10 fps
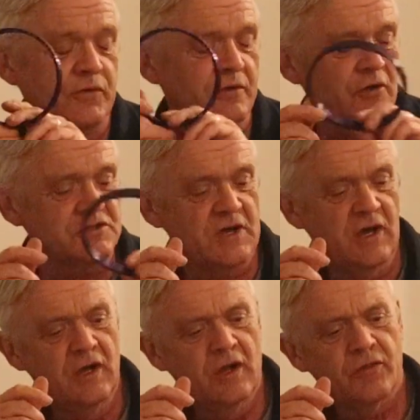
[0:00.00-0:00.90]
And of
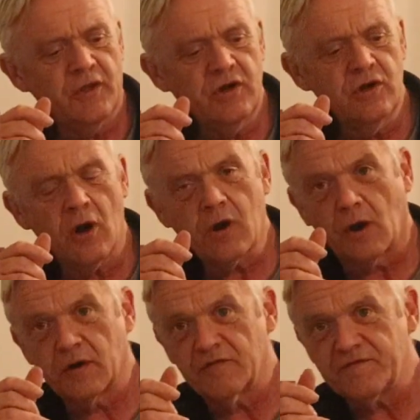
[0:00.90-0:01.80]
course, the
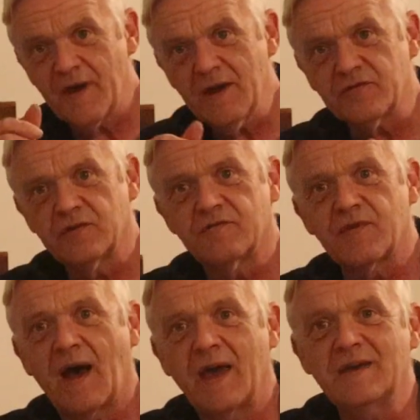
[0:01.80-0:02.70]
knock-on effect of
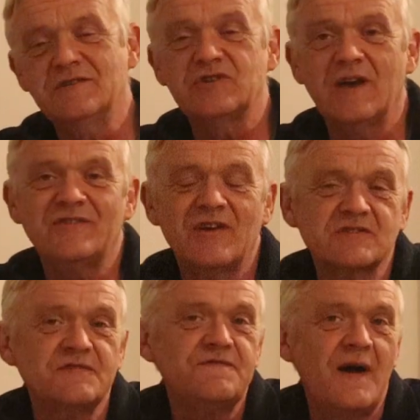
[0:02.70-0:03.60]
that is it
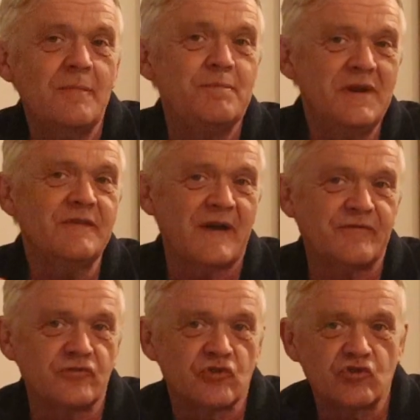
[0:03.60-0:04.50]
takes a fair bit of
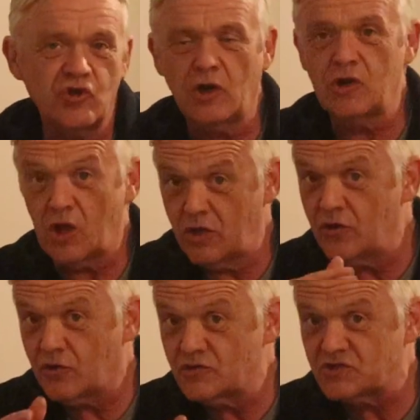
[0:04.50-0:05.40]
effort to turn it,
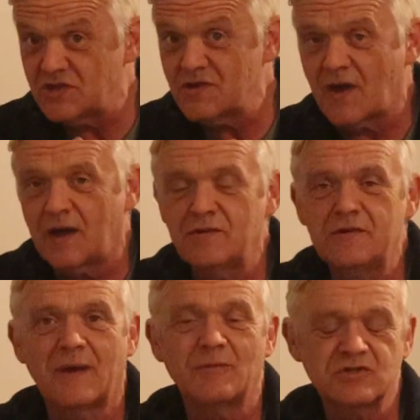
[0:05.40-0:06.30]
and you could see that in
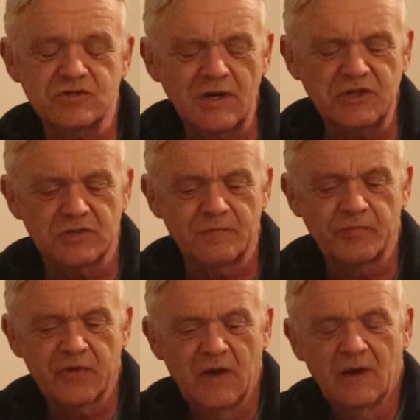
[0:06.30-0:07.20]
the
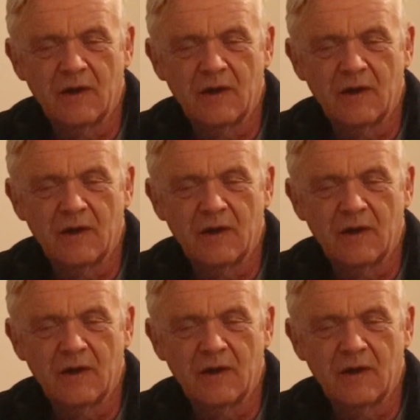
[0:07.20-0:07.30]
demonstration.